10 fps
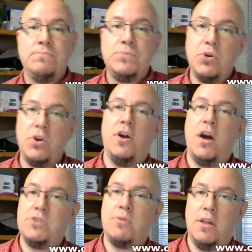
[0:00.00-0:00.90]
So you're
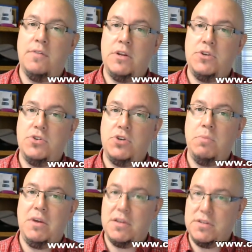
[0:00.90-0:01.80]
not as relevant as you should
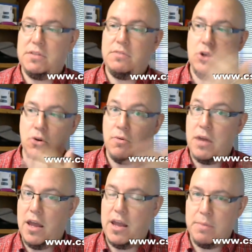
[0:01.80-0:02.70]
be, because
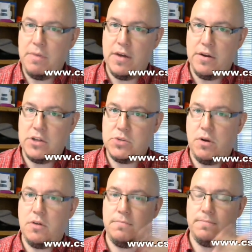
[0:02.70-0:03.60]
it can be found
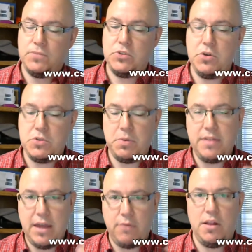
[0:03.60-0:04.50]
elsewhere. So you
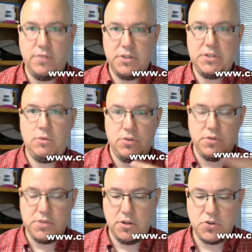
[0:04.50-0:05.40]
split that relevancy with
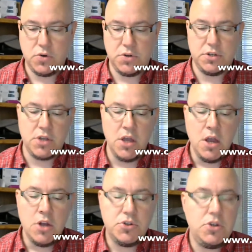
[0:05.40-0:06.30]
those other sources.
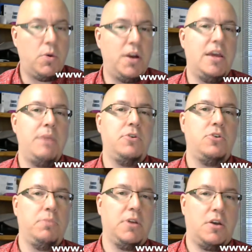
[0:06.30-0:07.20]
So you want to keep your
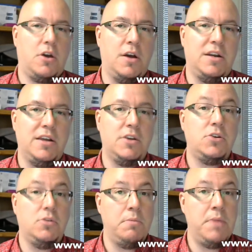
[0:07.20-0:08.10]
duplicate content
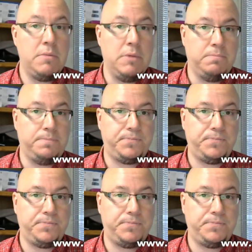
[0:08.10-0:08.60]
to a minimum.